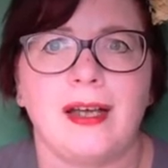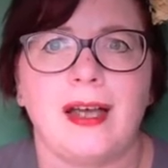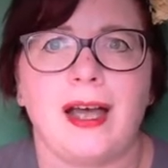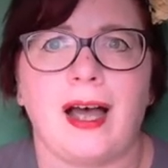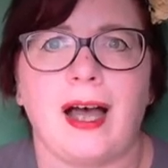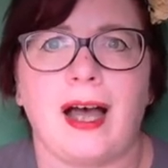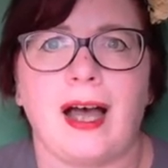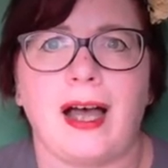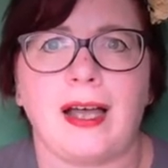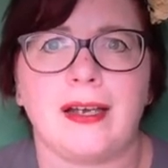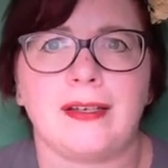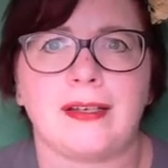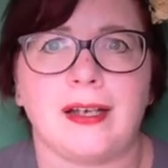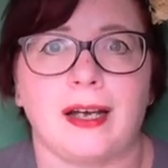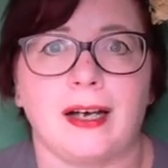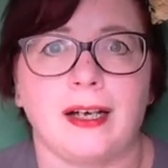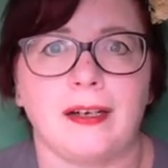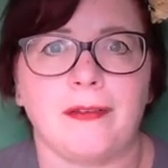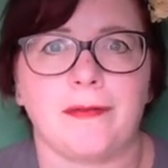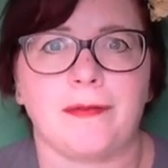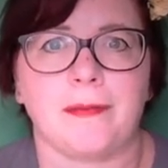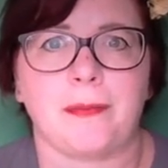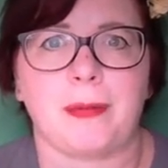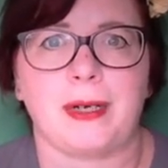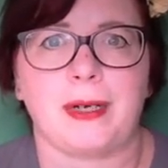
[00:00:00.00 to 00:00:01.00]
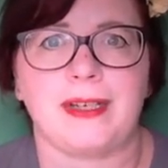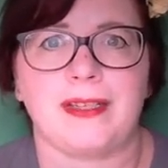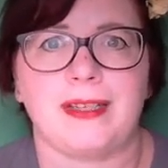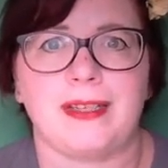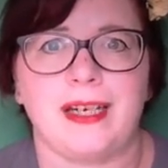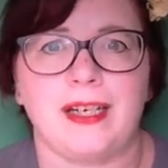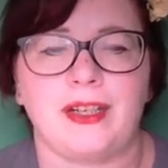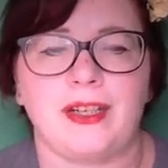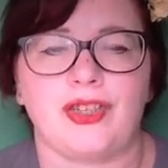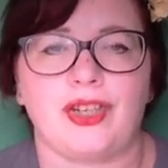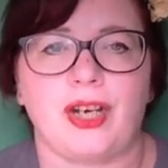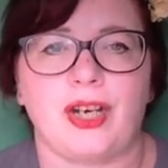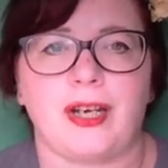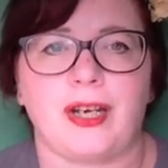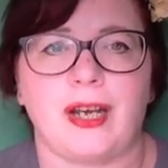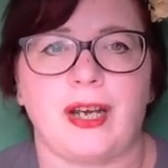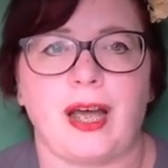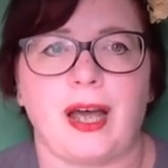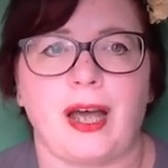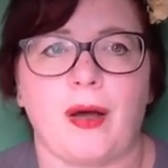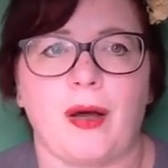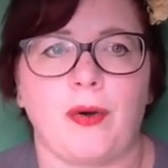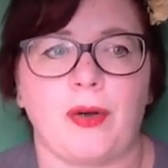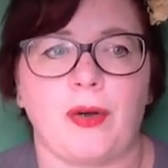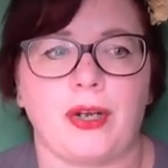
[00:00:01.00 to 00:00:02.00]
And I've been teaching
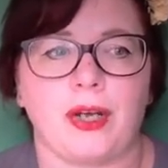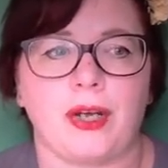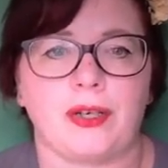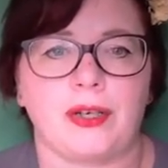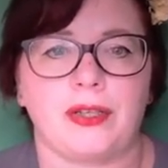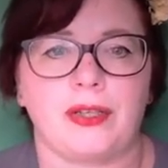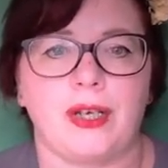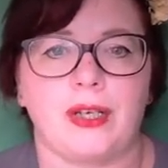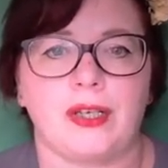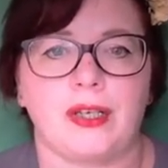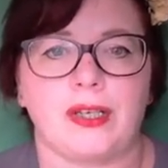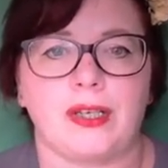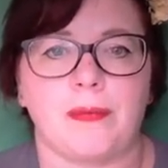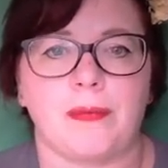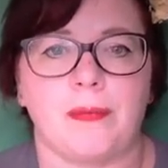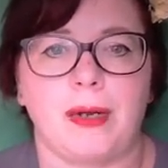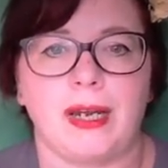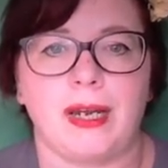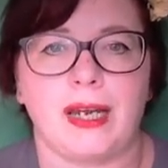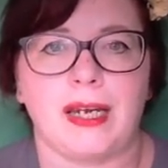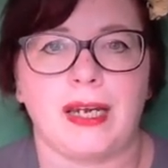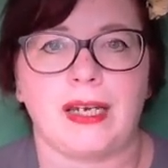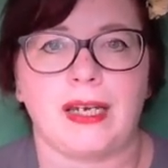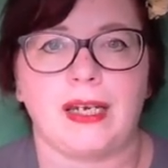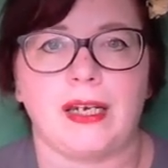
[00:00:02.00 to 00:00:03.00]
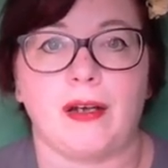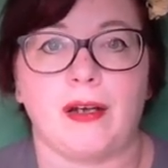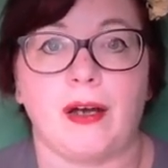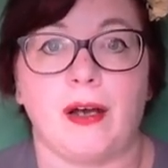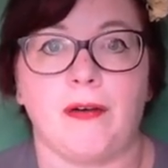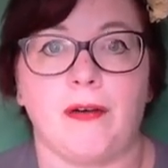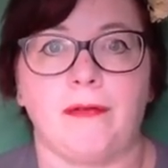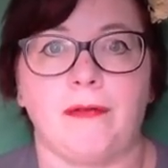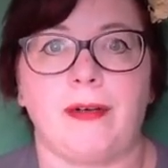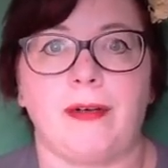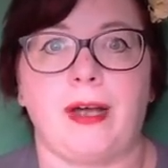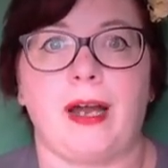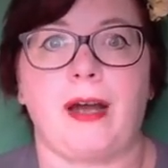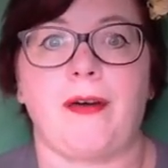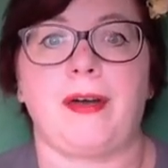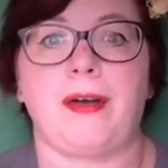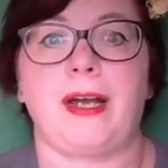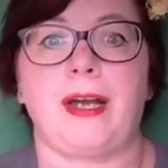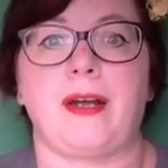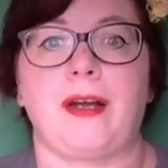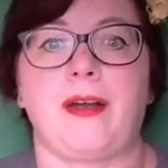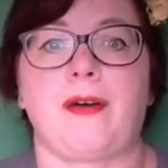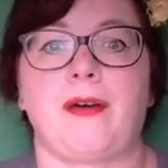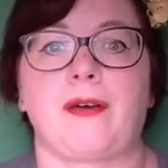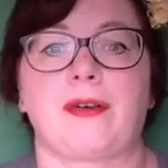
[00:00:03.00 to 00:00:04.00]
now, goodness me, a very
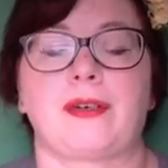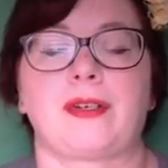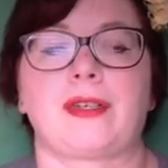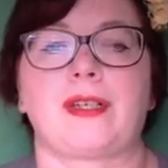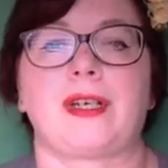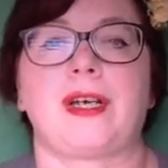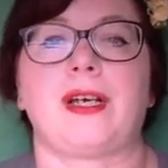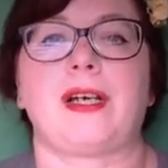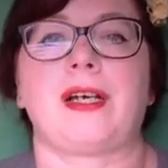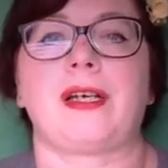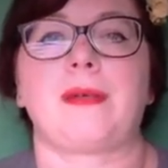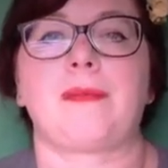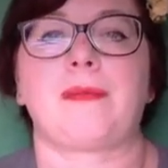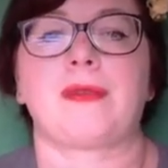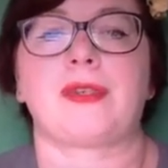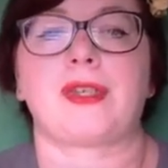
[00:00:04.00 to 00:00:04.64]
long time.